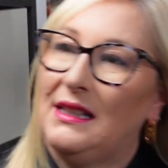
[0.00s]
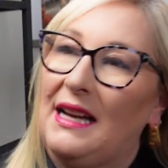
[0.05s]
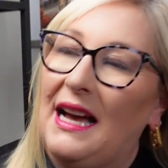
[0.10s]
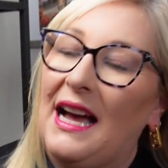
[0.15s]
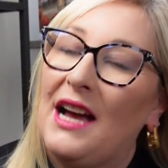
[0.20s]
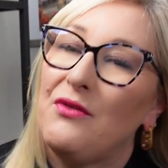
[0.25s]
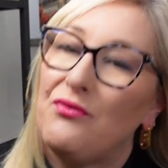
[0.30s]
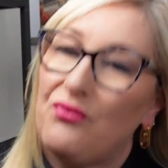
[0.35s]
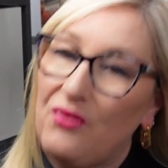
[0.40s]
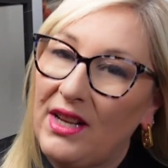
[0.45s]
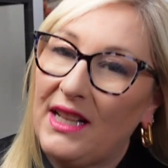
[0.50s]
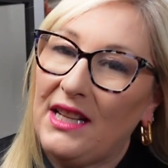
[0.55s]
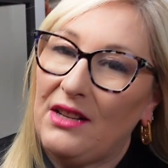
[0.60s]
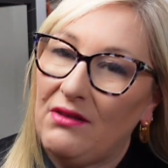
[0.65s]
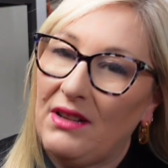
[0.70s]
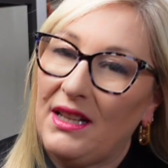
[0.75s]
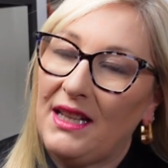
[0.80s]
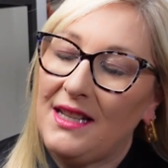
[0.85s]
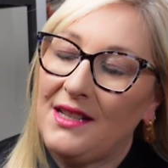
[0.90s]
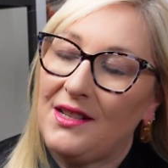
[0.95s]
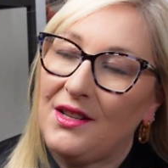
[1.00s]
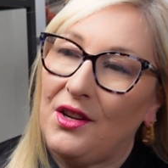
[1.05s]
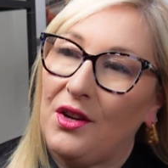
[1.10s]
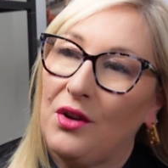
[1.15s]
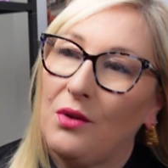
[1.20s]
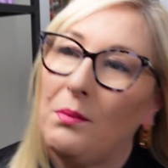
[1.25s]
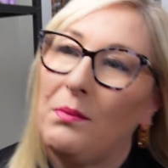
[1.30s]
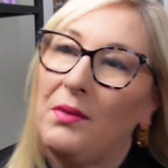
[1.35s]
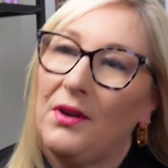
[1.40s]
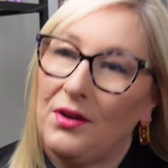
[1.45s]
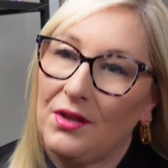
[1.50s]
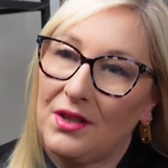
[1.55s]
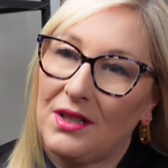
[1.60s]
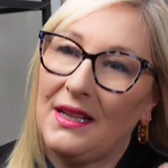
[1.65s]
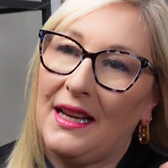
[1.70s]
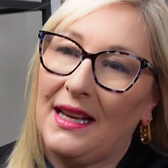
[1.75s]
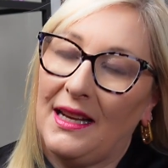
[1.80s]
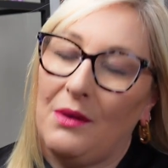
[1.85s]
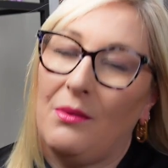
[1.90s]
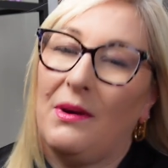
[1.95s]
I really do, but
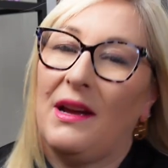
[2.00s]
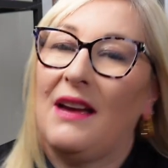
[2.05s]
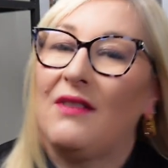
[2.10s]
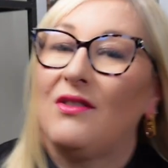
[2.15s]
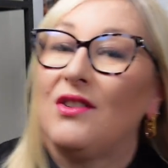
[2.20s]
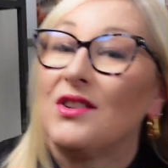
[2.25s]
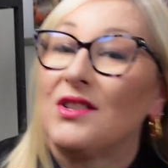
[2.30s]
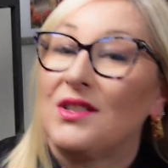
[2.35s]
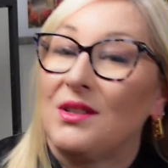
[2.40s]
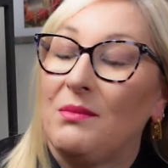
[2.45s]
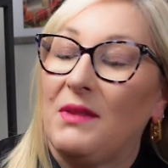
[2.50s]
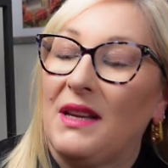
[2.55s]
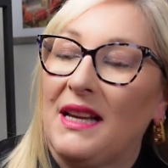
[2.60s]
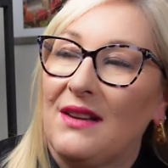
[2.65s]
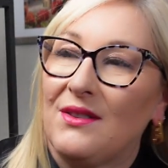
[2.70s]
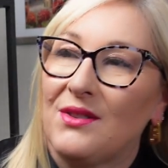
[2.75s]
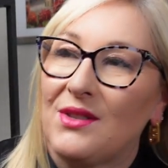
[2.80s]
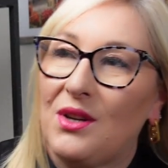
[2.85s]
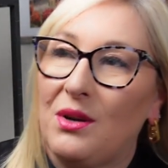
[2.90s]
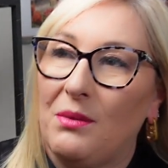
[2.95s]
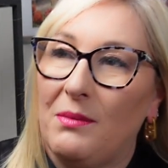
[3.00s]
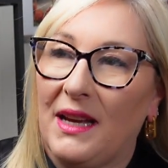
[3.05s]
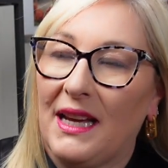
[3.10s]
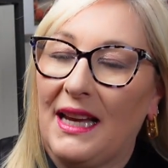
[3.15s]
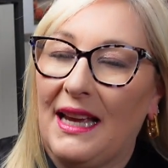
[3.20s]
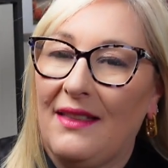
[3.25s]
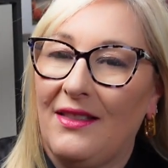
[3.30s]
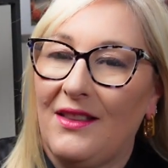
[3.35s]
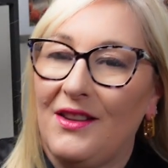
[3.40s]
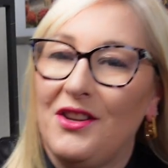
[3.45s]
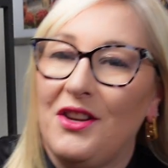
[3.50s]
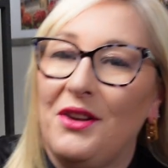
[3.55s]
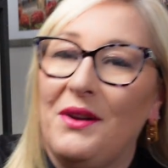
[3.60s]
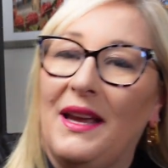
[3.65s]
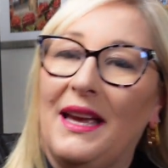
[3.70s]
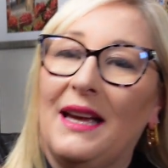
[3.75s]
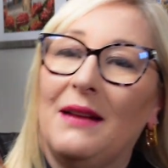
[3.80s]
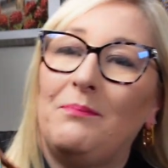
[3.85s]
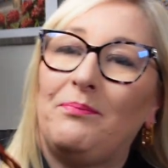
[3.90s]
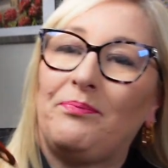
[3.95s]
anyway, I've got something else coming in the new
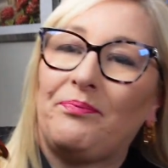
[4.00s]
year.